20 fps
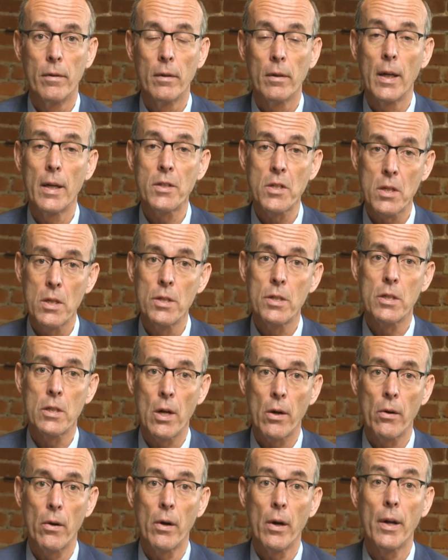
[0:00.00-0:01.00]
let's
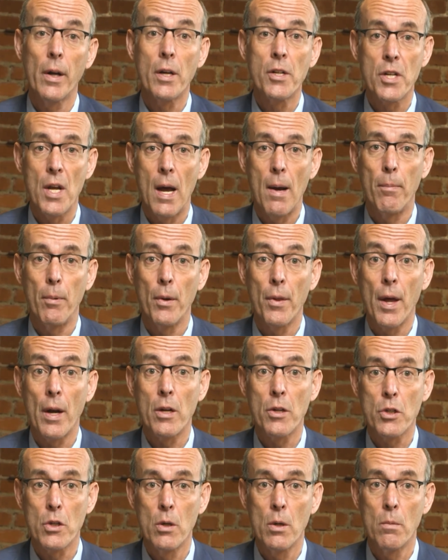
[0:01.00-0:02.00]
consider an example that
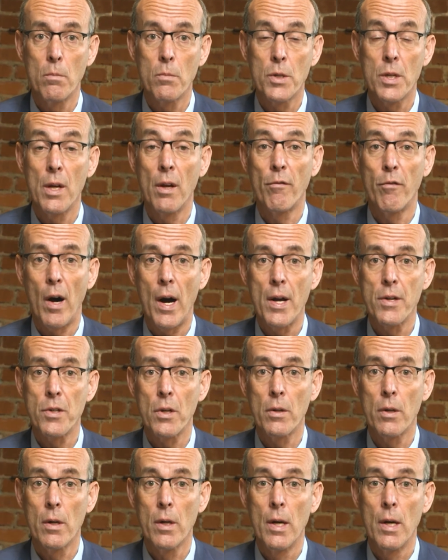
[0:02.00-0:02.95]
assumes the advisor